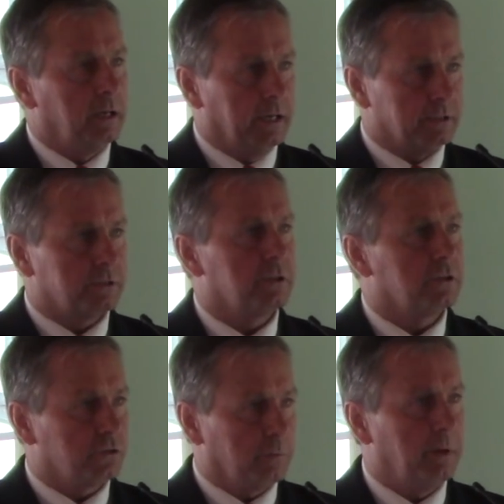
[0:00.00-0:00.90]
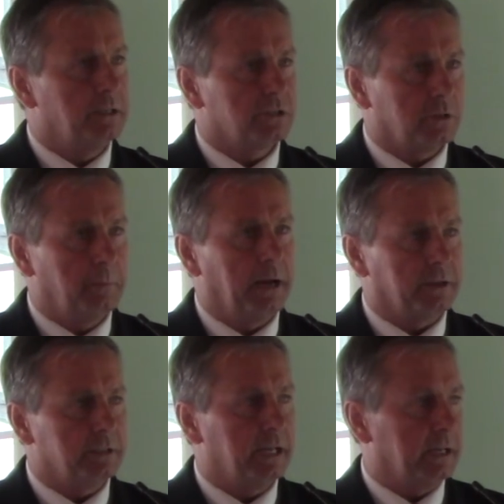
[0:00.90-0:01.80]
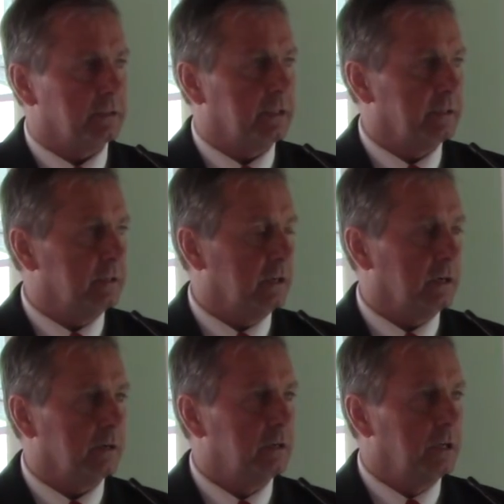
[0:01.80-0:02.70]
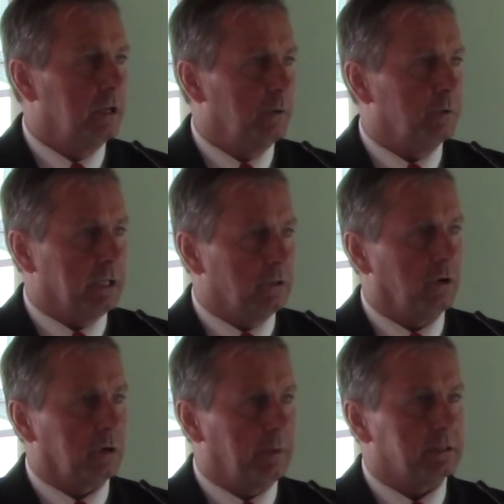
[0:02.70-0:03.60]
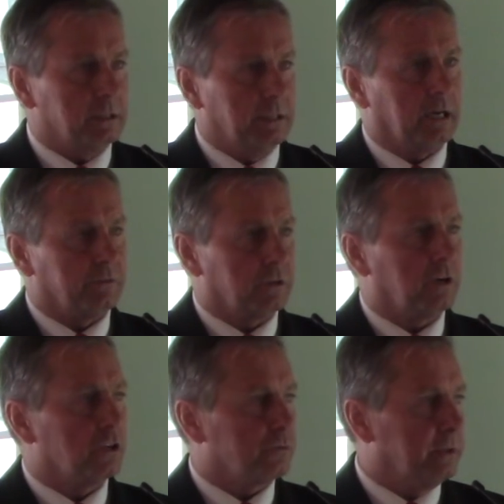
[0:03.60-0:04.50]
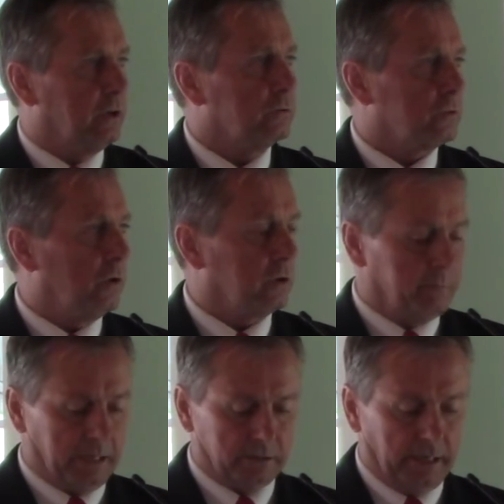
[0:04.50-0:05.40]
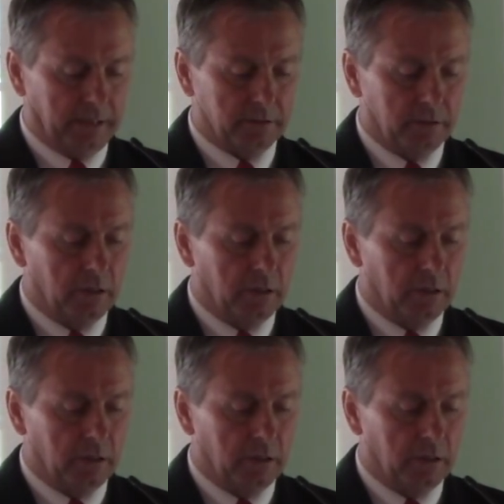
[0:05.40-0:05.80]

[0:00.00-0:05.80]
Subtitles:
it's a tremendous amount of debt that when they talk about the debt of the country, they don't talk about that.